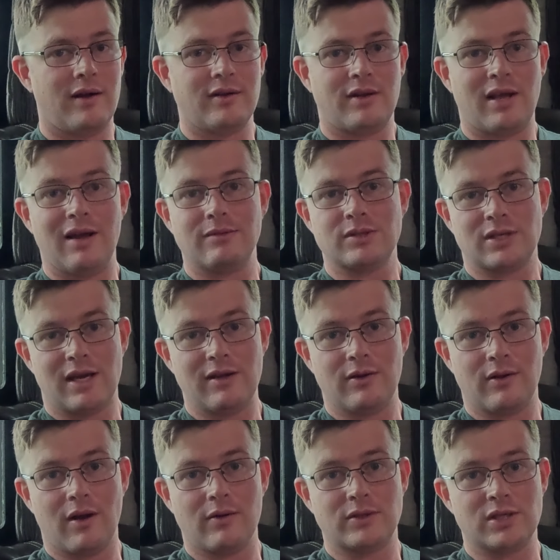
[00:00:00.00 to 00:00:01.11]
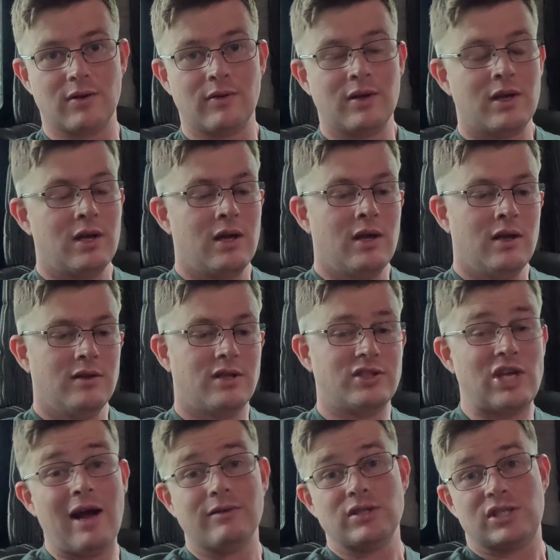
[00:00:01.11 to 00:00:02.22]
campsite you go to. The
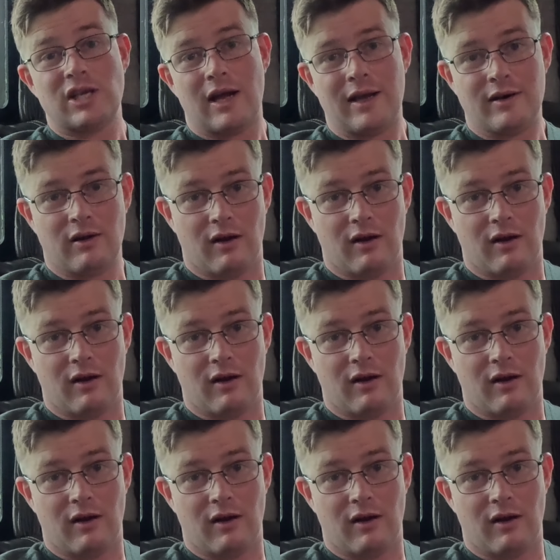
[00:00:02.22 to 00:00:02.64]
downside